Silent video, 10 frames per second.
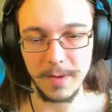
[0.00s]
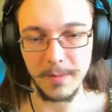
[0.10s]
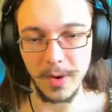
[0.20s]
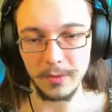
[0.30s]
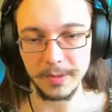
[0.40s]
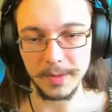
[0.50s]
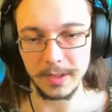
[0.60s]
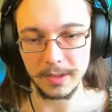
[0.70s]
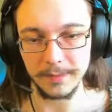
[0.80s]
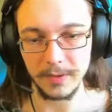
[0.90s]
in boats,
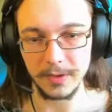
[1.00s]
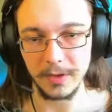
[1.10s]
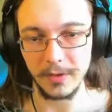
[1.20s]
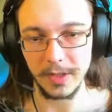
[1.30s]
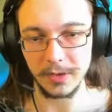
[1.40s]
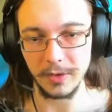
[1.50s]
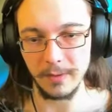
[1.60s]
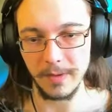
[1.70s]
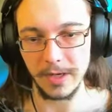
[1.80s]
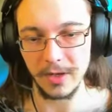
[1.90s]
because as far as I know, that's the only
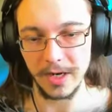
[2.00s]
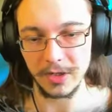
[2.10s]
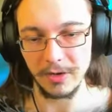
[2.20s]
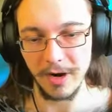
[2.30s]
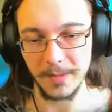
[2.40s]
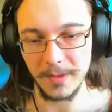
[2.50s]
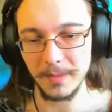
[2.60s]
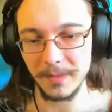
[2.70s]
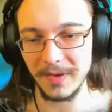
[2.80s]
way you can actually grab them.